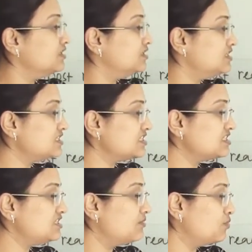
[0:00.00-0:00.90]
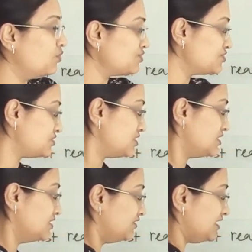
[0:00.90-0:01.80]
this is the most
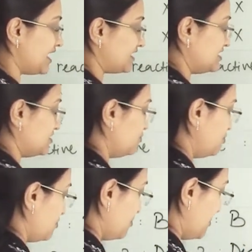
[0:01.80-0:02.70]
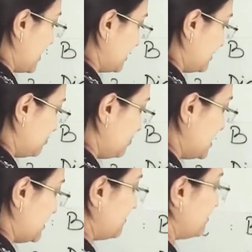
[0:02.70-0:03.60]
reactive matter, B.